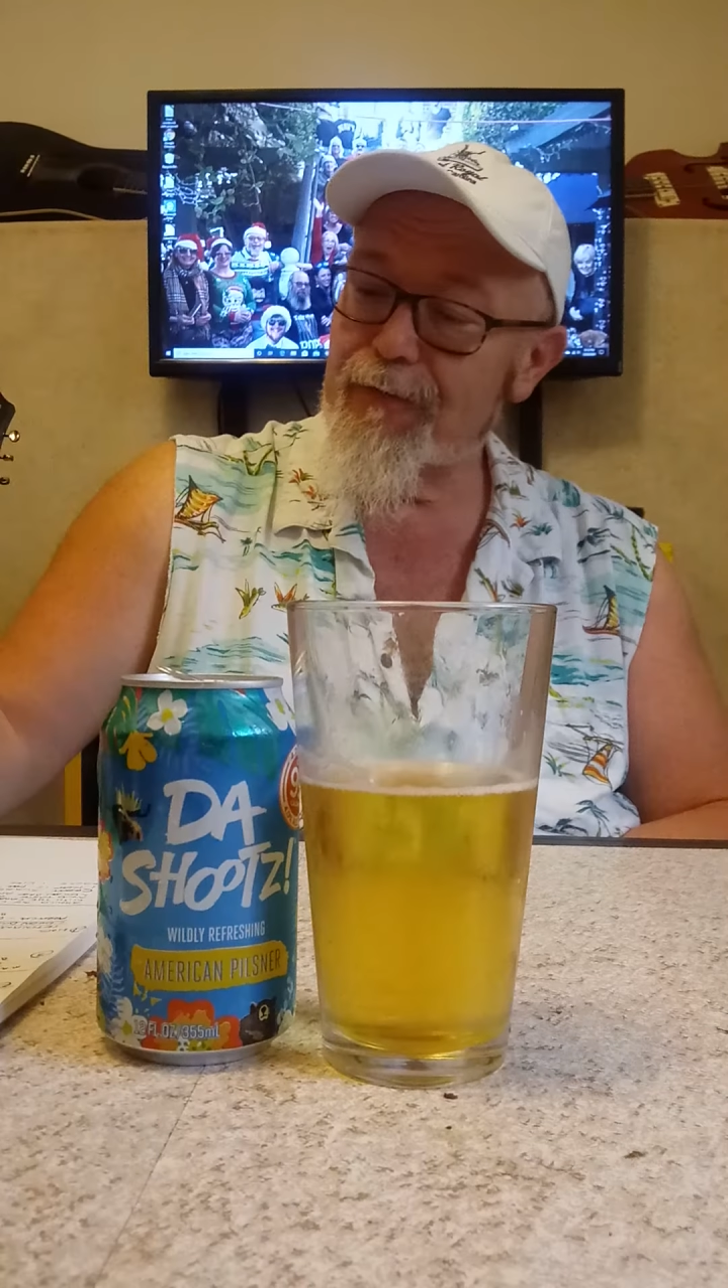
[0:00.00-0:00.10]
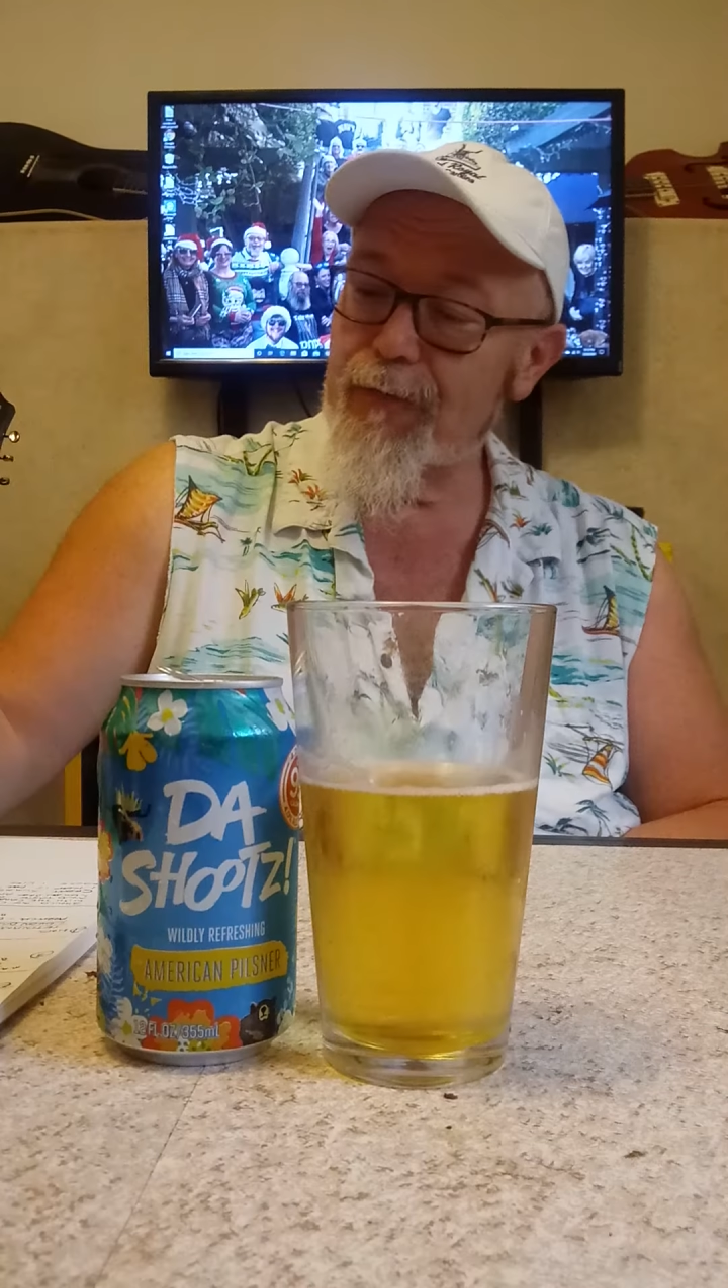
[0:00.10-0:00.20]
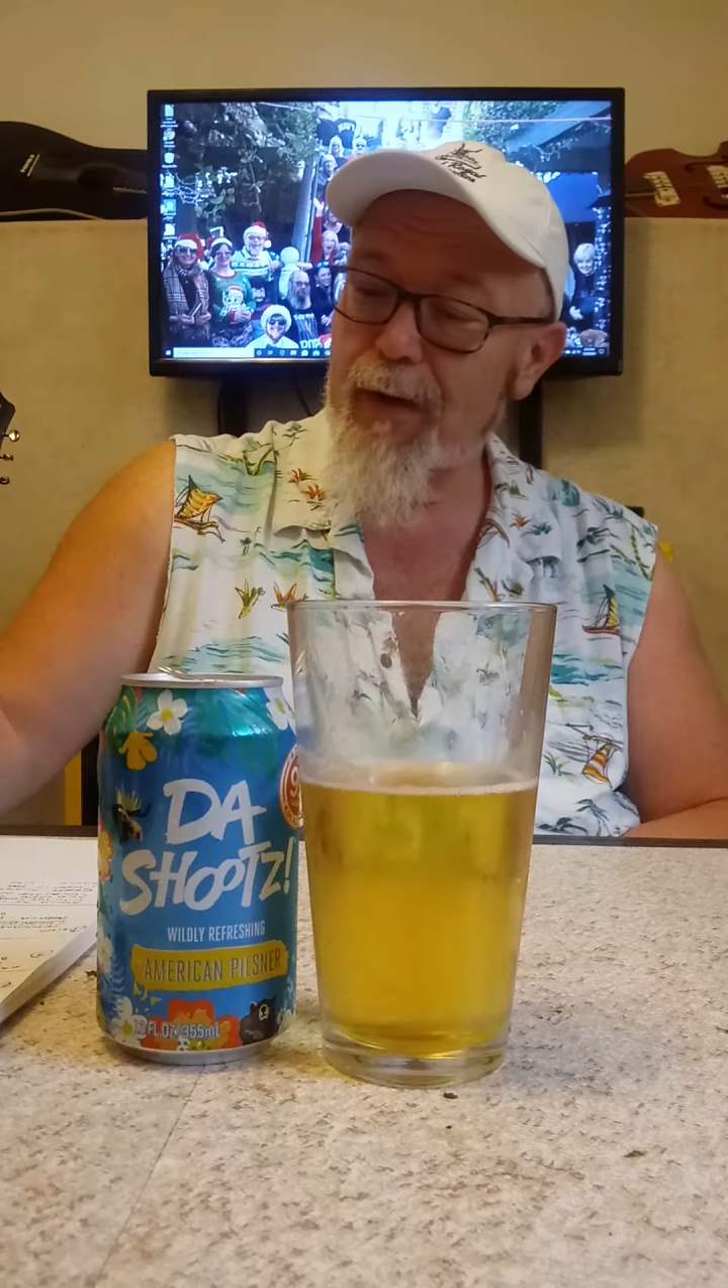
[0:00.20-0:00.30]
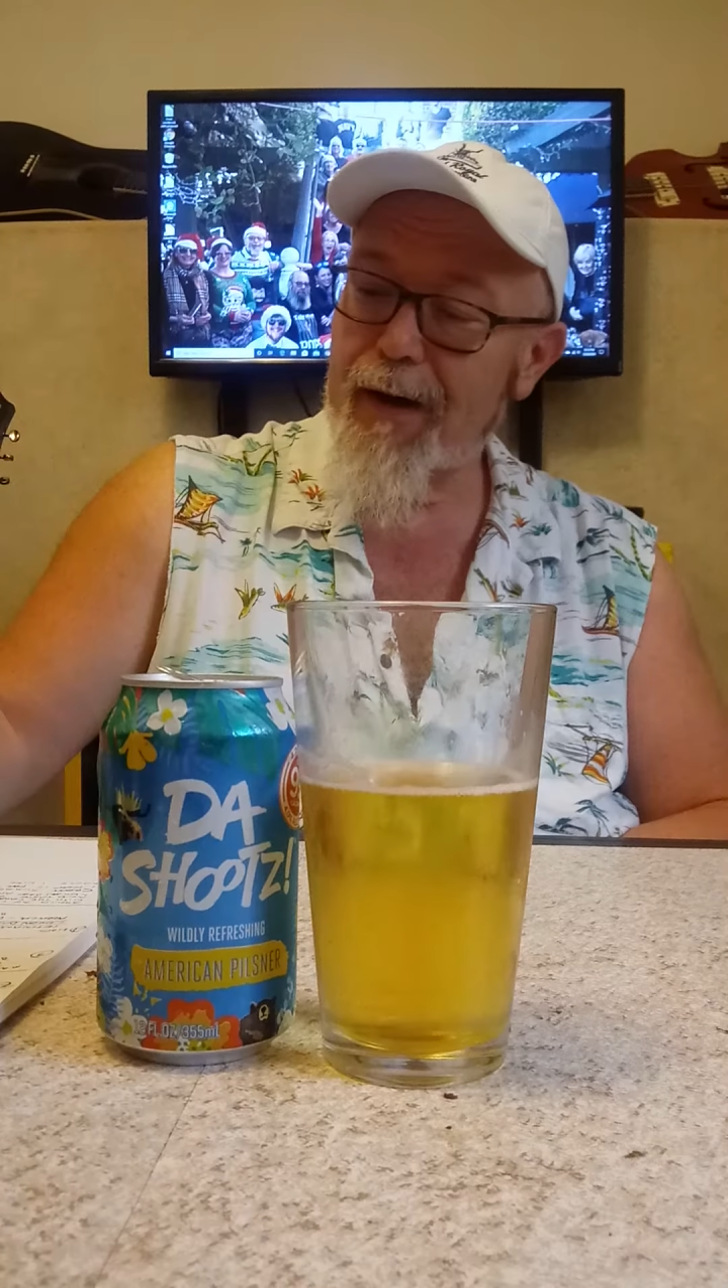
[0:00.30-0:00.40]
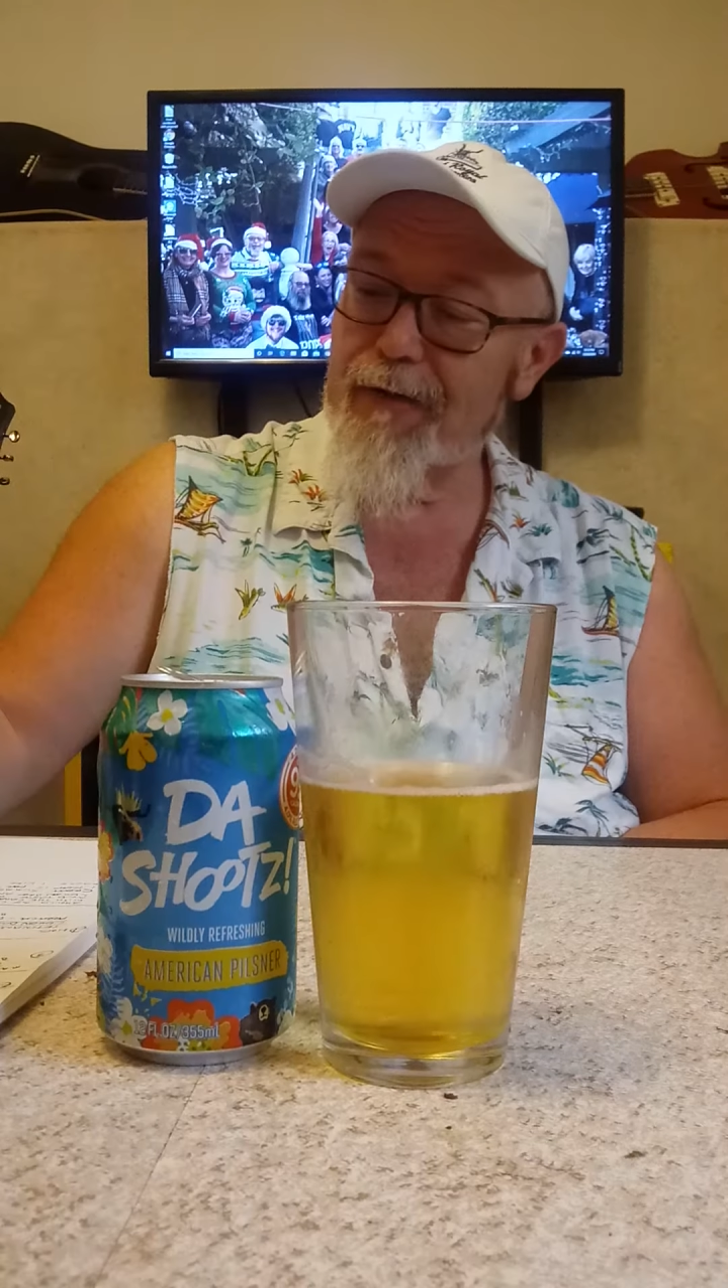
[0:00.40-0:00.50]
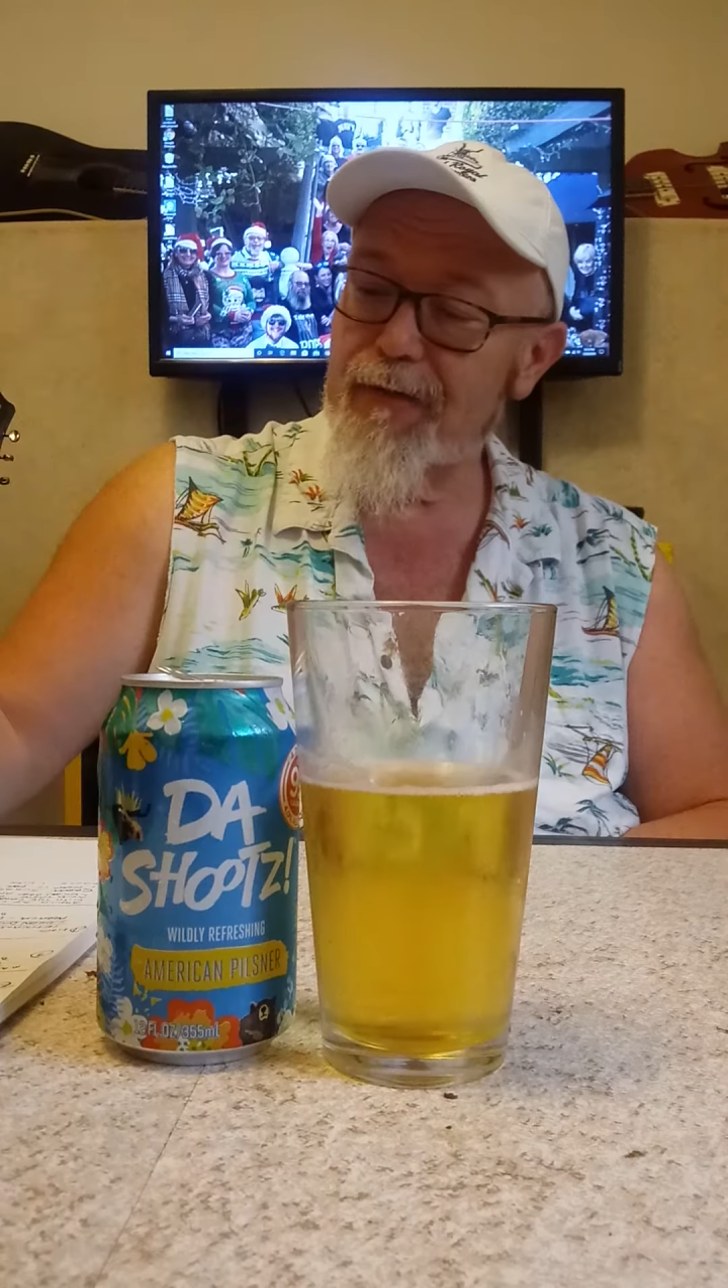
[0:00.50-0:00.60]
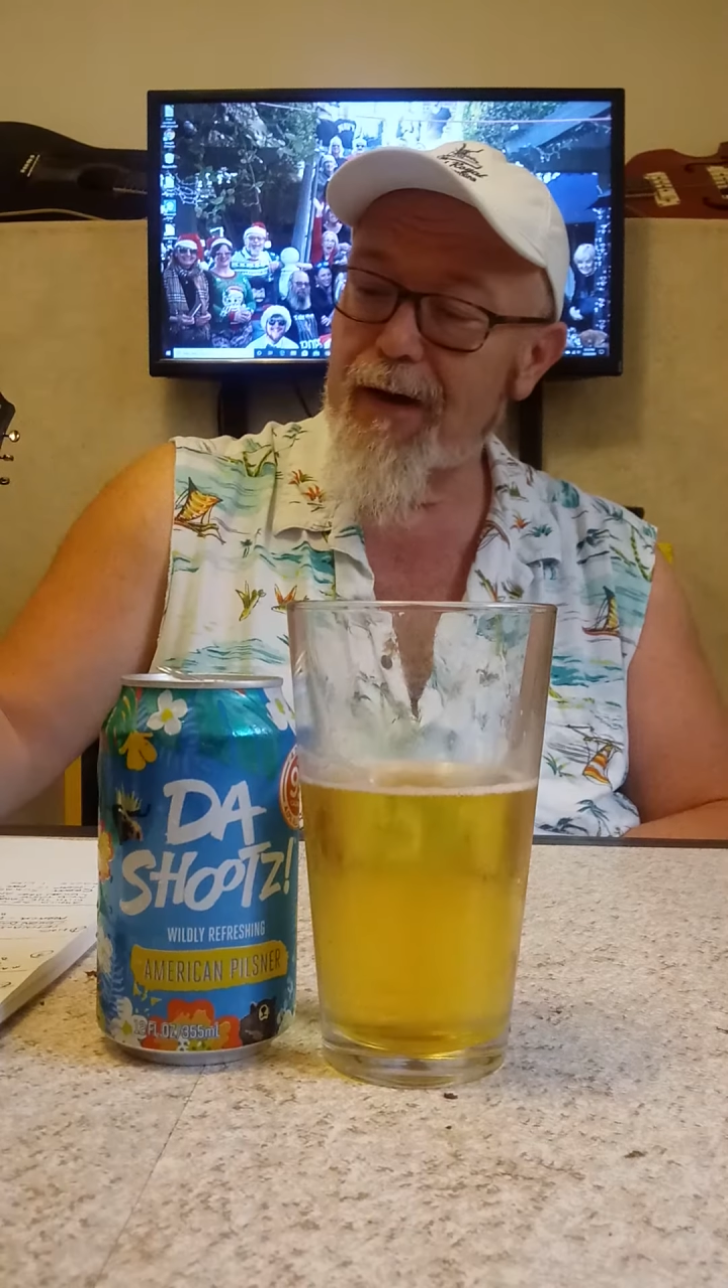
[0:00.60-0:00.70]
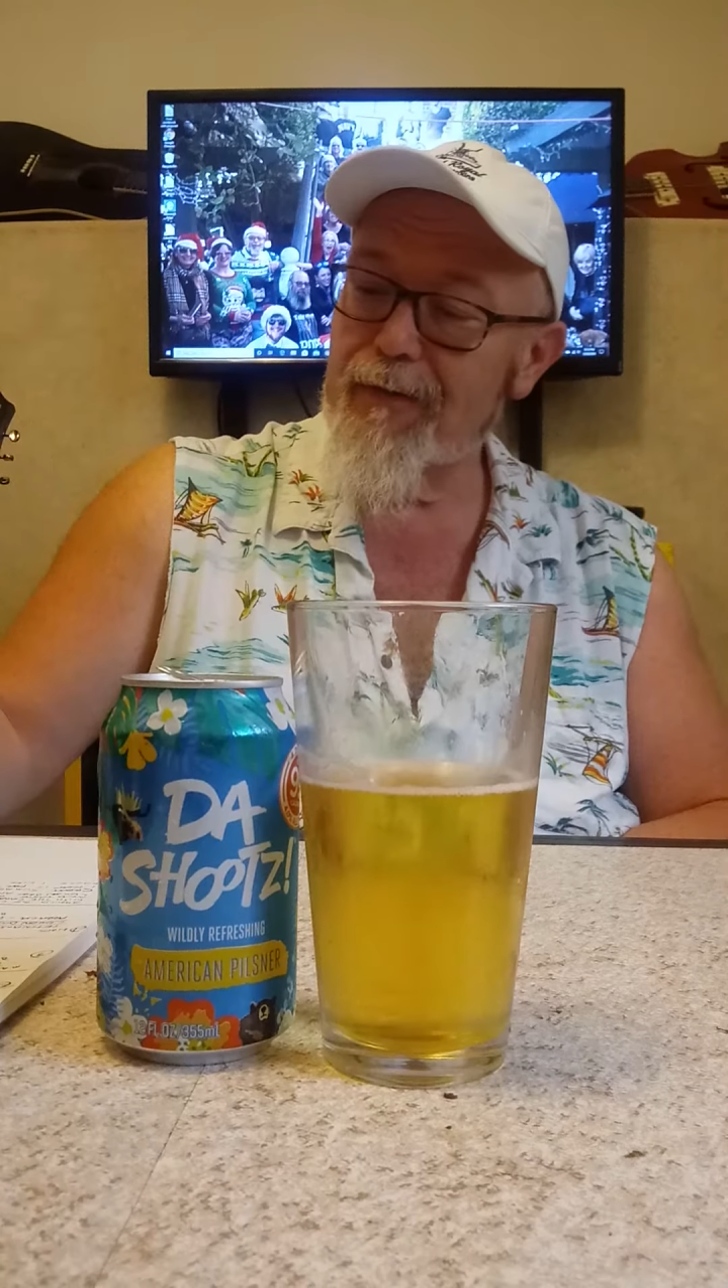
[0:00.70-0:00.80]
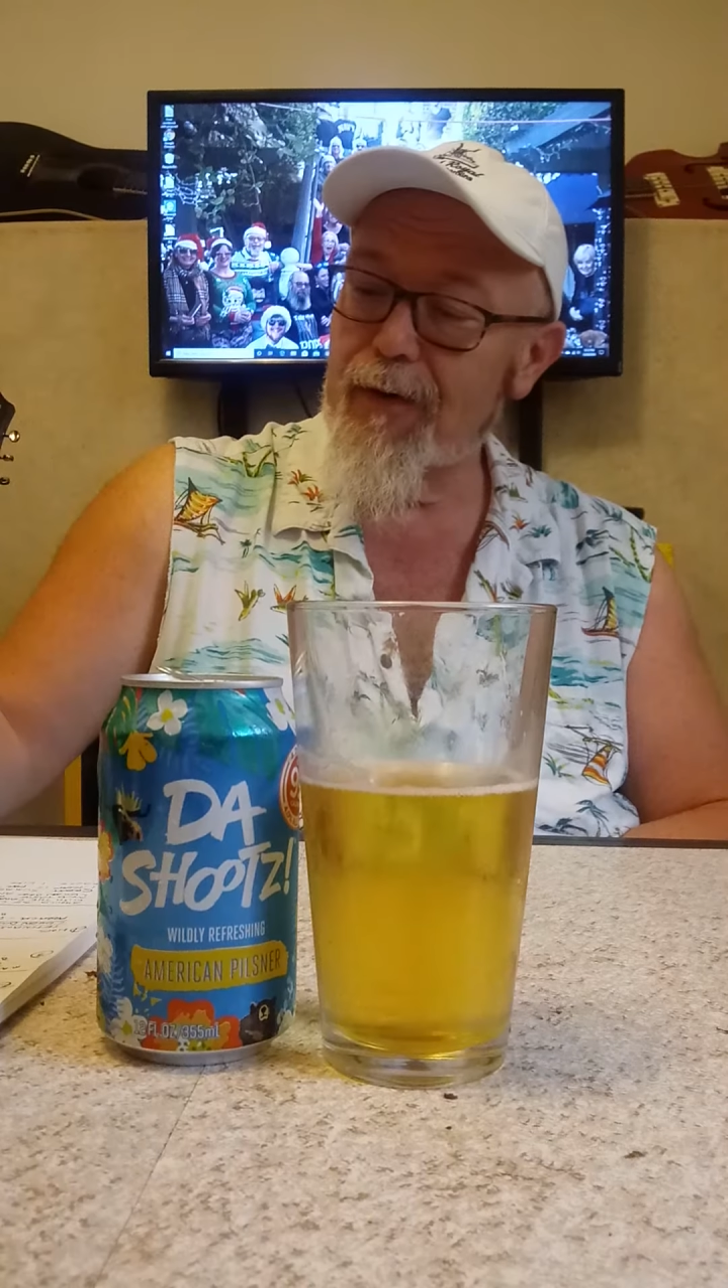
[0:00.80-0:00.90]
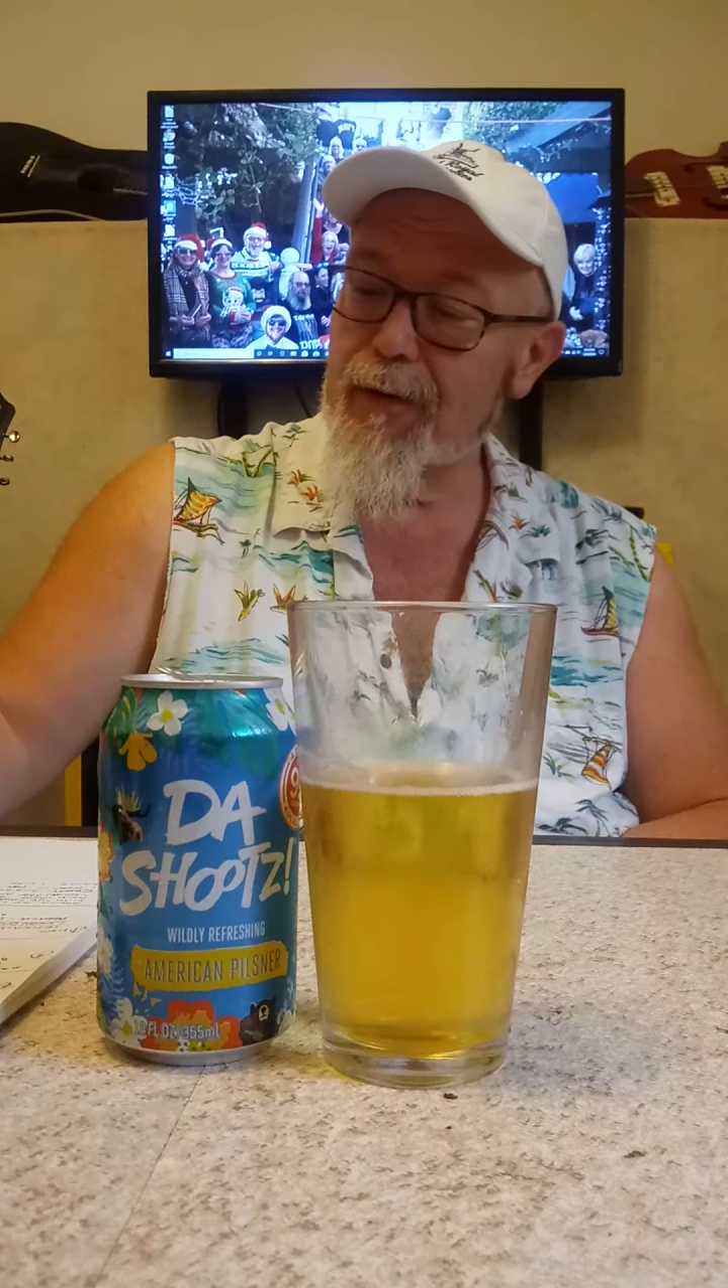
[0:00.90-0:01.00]
4 out of
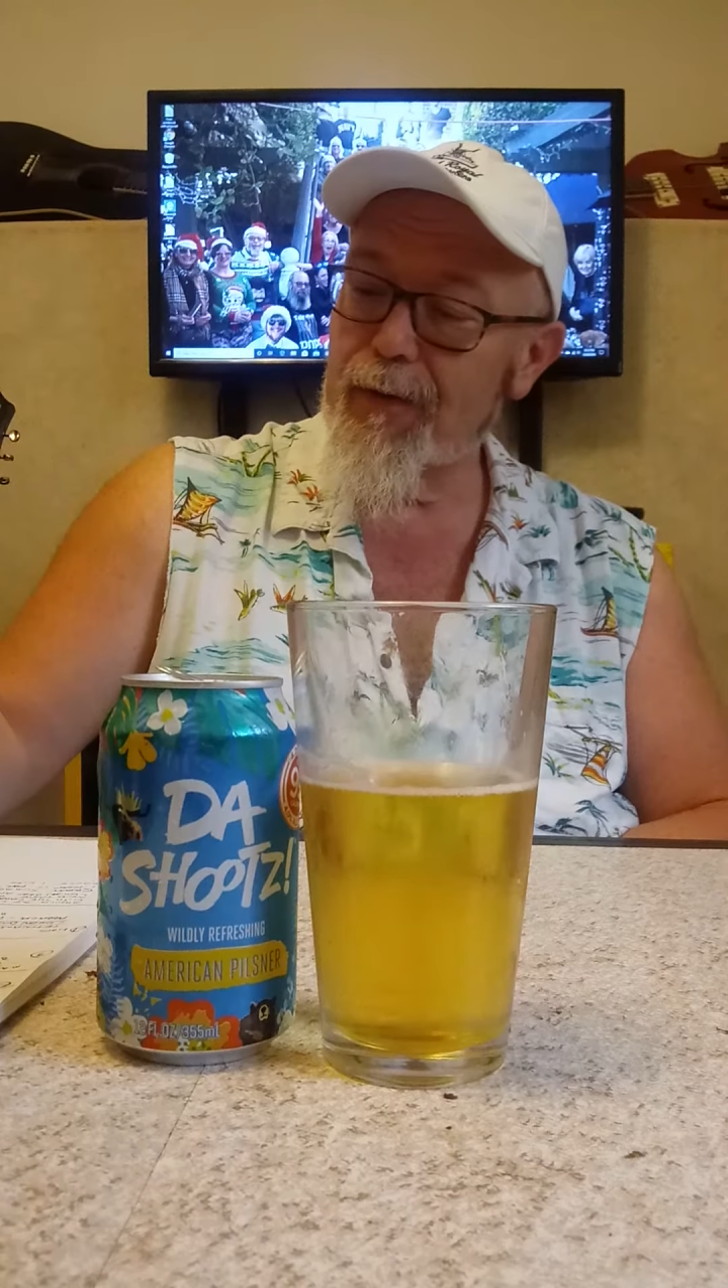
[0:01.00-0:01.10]
5 on